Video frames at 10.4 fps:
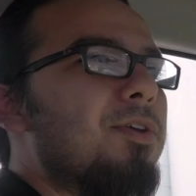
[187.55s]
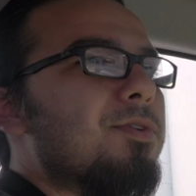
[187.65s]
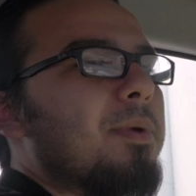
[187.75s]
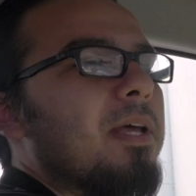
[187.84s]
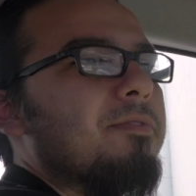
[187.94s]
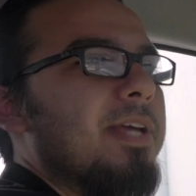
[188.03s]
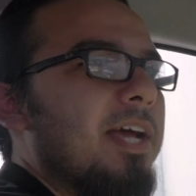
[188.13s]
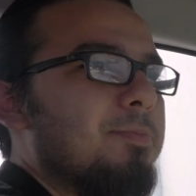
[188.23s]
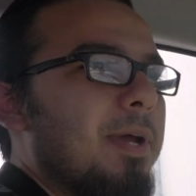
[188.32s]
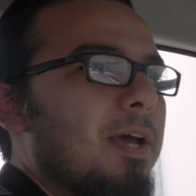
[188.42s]
use some kind of
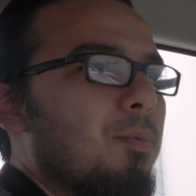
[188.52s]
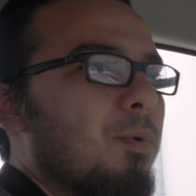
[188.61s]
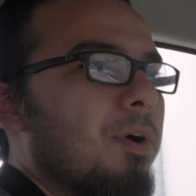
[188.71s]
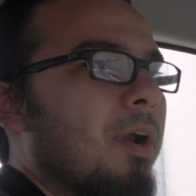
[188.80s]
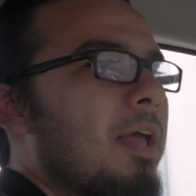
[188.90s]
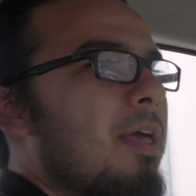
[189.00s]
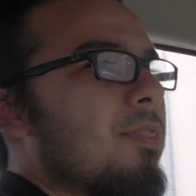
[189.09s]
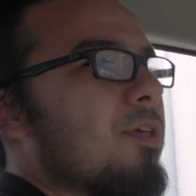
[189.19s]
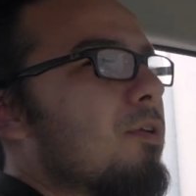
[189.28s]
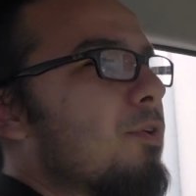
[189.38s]
dash pad where
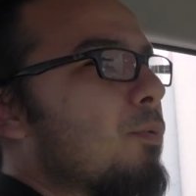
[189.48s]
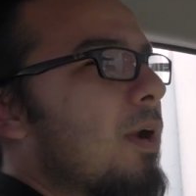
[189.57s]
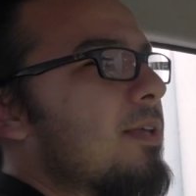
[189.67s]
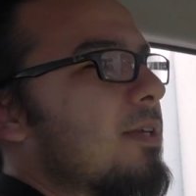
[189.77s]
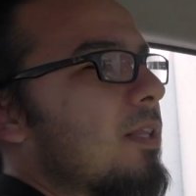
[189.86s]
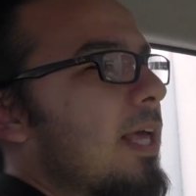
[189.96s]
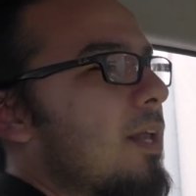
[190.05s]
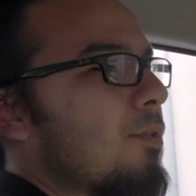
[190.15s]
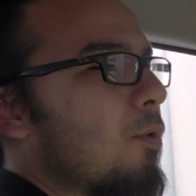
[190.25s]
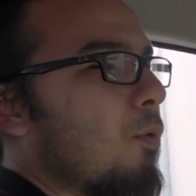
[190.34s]
the UV rays that
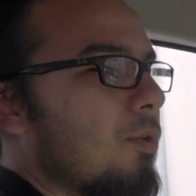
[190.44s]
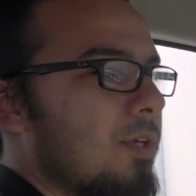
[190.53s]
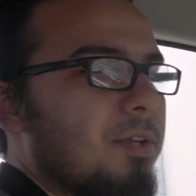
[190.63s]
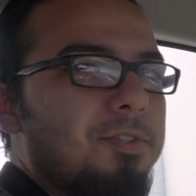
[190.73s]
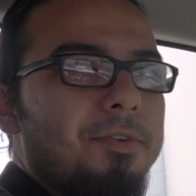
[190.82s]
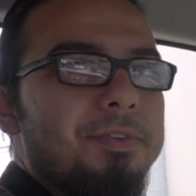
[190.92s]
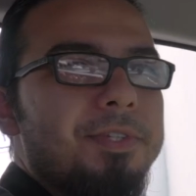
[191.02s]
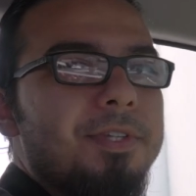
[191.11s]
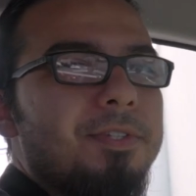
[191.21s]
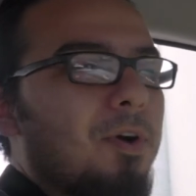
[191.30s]
land on the horizontal
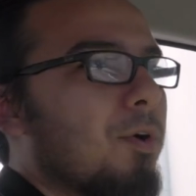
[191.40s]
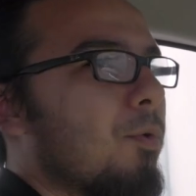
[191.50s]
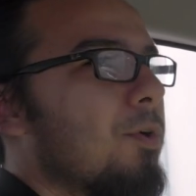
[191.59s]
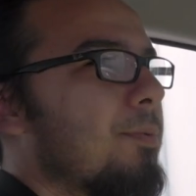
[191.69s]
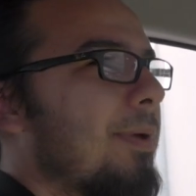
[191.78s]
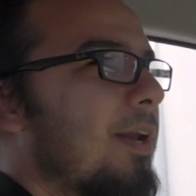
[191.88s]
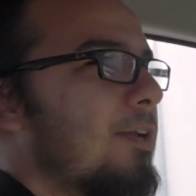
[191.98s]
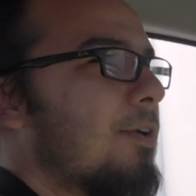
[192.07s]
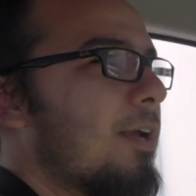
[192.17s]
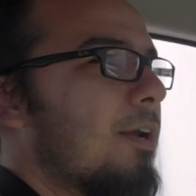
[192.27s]
surfaces aren't going to
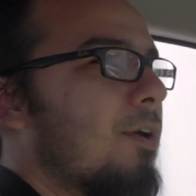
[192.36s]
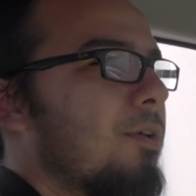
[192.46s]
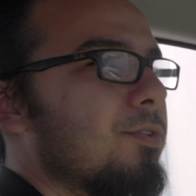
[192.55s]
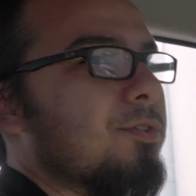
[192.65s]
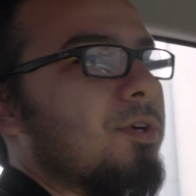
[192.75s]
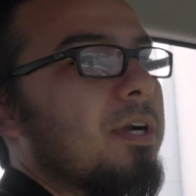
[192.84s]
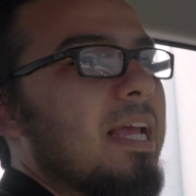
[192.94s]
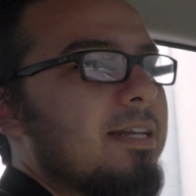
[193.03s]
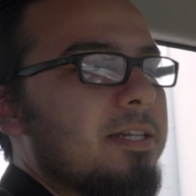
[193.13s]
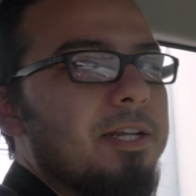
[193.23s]
penetrate and also start
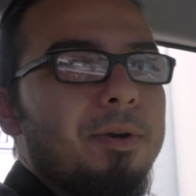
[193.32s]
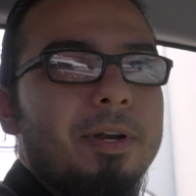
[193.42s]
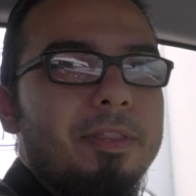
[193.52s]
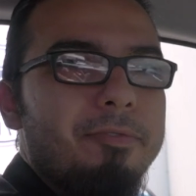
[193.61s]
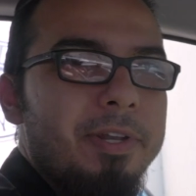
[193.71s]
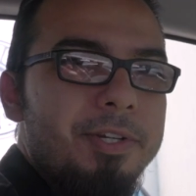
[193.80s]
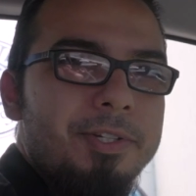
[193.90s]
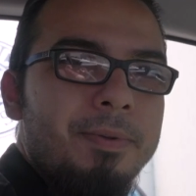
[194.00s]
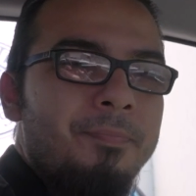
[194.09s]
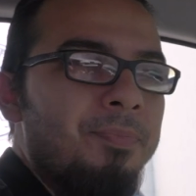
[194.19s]
deteriorating the
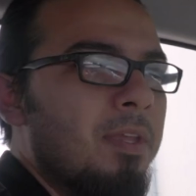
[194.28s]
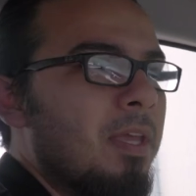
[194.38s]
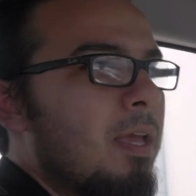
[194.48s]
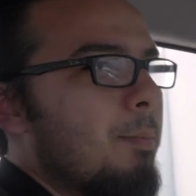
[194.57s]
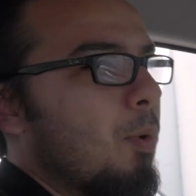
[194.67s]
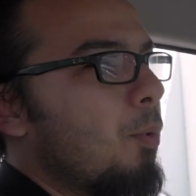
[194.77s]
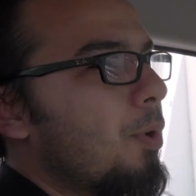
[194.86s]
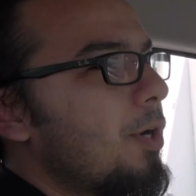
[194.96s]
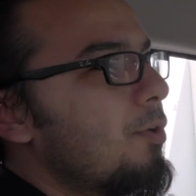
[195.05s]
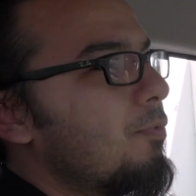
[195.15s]
finish. But what
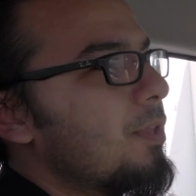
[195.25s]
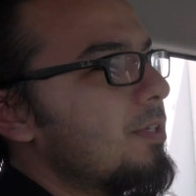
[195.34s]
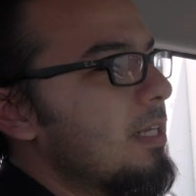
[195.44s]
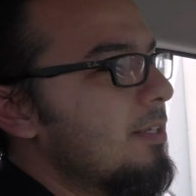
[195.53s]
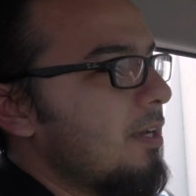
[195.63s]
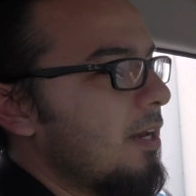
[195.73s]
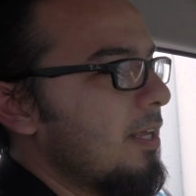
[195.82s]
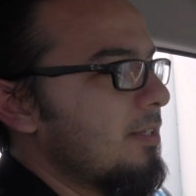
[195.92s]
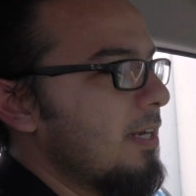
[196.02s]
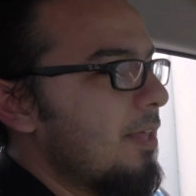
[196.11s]
we're going to do for this
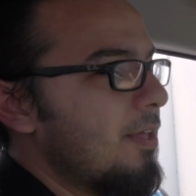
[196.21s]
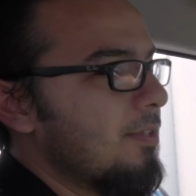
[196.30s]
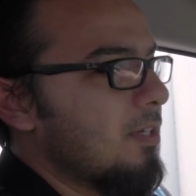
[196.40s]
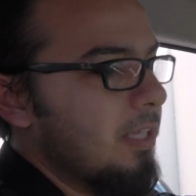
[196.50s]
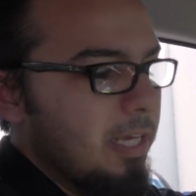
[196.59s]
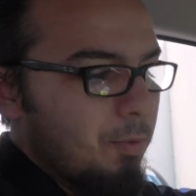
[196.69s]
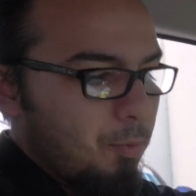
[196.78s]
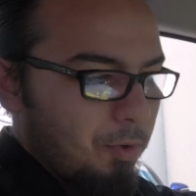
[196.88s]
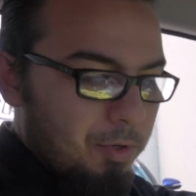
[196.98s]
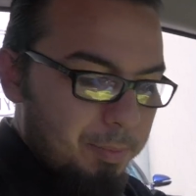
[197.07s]
Nissan is, now that it's clean,
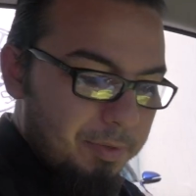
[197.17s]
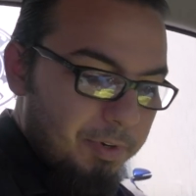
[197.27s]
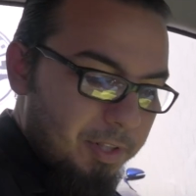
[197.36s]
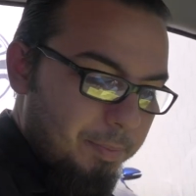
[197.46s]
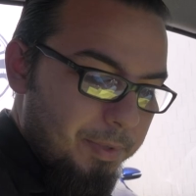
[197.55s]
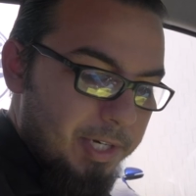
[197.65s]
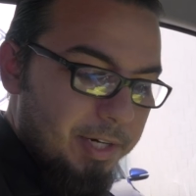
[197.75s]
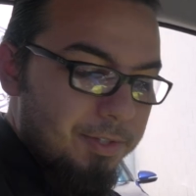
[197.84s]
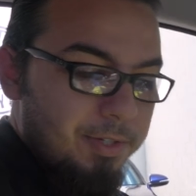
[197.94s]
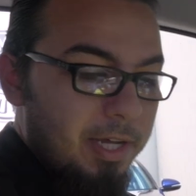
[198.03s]
we're going to move on to the
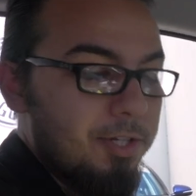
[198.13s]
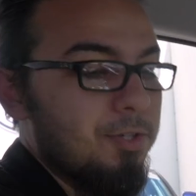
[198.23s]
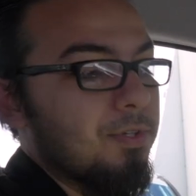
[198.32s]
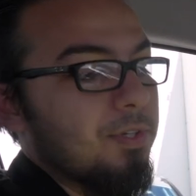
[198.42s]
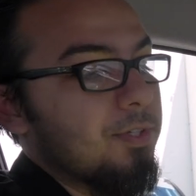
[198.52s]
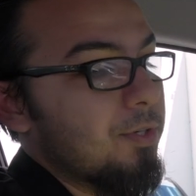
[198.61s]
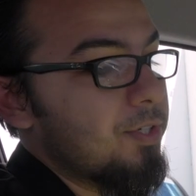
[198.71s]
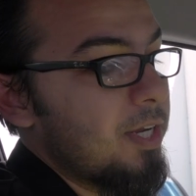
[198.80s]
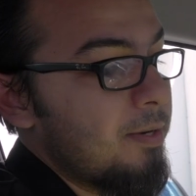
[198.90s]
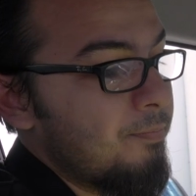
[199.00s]
protection stage using Silk
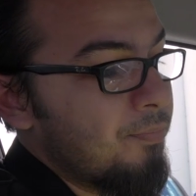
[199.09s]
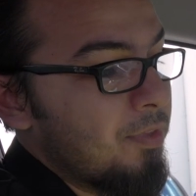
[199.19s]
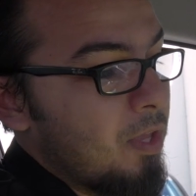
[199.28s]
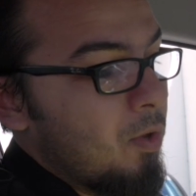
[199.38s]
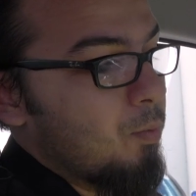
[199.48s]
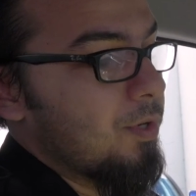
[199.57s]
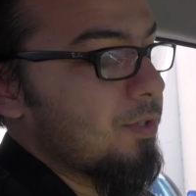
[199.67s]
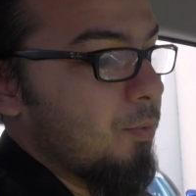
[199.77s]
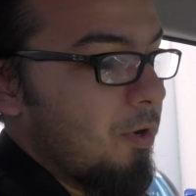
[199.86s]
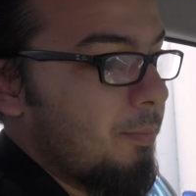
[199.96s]
Shine, which
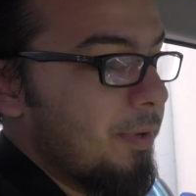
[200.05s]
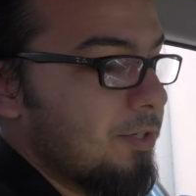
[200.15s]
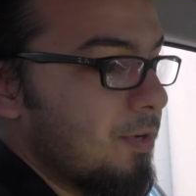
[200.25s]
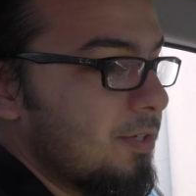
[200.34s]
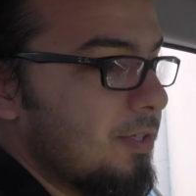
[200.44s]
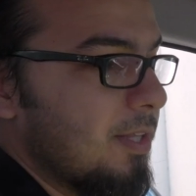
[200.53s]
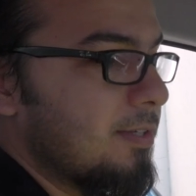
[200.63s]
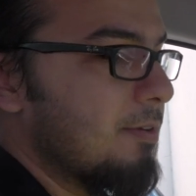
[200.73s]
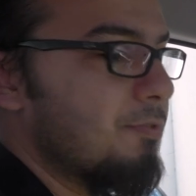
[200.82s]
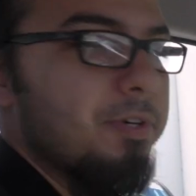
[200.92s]
is a water-based dressing
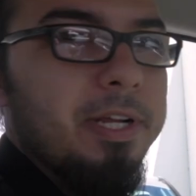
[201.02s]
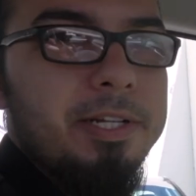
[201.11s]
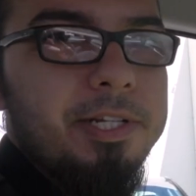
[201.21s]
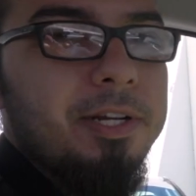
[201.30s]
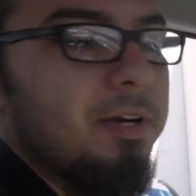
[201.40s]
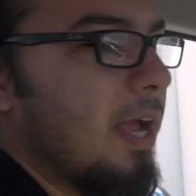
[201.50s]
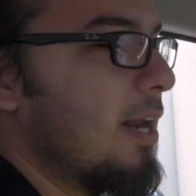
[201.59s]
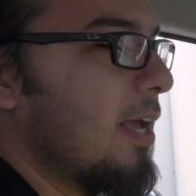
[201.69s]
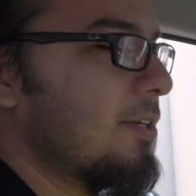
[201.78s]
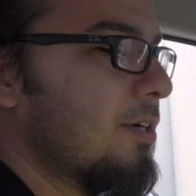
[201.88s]
that's safe for your interior
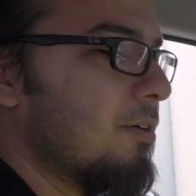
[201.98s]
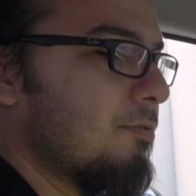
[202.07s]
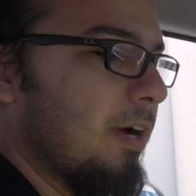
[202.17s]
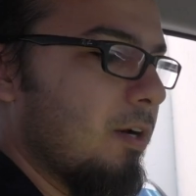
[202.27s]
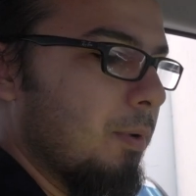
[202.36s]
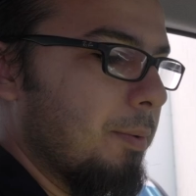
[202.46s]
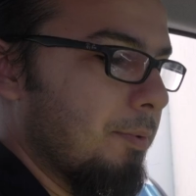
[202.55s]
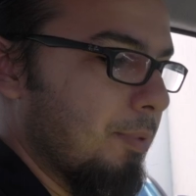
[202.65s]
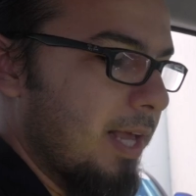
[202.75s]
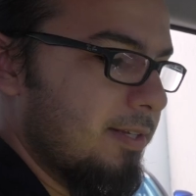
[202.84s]
and exterior vinyl, rubber,
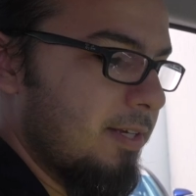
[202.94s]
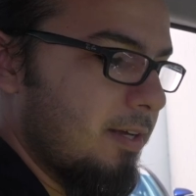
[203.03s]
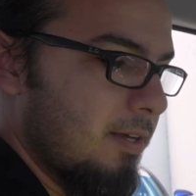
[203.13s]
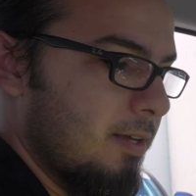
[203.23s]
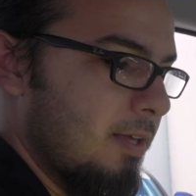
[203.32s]
and plastic.